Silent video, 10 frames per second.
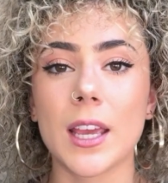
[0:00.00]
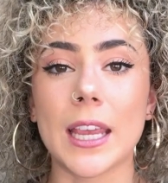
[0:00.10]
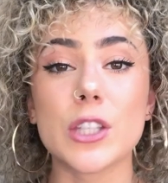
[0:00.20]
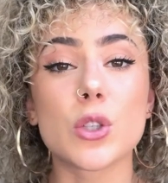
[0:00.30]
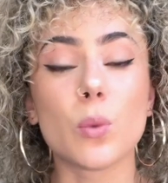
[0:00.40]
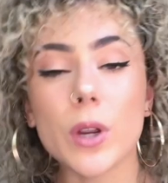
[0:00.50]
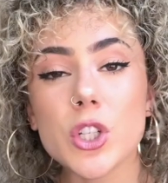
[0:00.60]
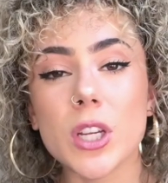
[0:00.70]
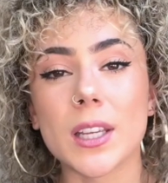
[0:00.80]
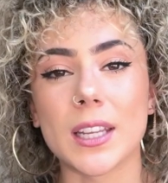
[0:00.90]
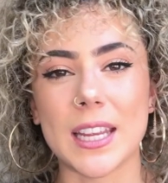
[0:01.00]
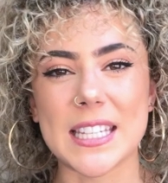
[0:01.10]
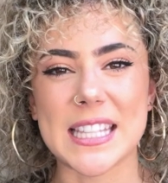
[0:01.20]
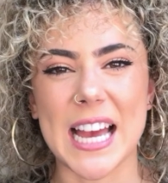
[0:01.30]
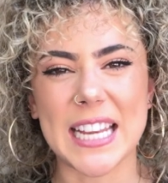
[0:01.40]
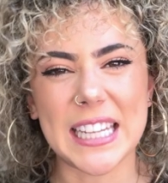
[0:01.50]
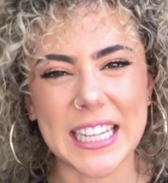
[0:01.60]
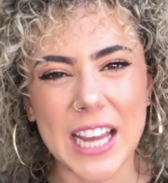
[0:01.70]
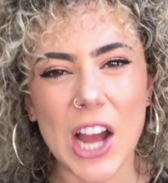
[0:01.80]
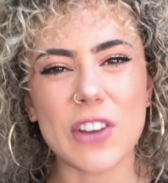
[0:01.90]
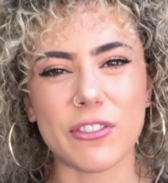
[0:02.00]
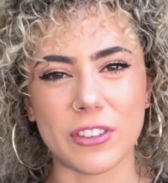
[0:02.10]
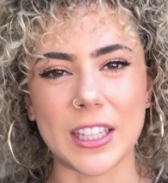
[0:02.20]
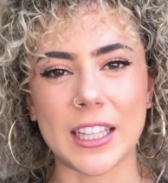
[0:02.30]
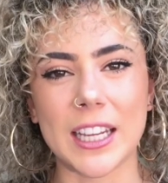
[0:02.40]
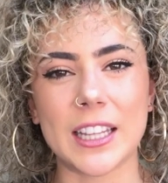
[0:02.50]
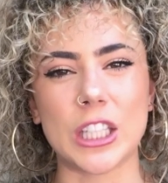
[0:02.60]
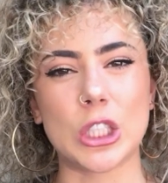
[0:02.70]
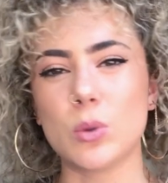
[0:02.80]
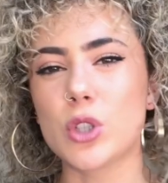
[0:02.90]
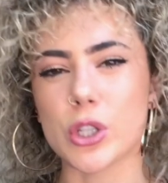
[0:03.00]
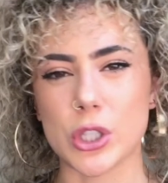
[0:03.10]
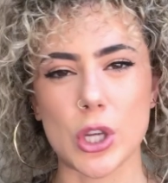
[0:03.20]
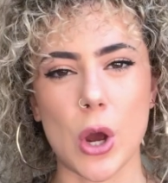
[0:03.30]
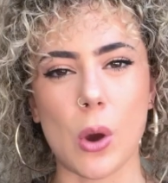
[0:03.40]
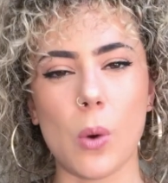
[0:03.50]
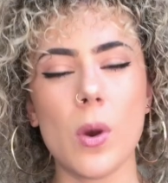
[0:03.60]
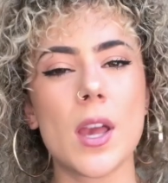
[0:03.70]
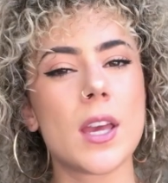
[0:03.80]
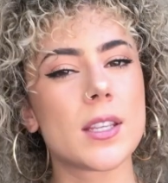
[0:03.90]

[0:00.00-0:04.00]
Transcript: Intuition is that gut feeling that you just know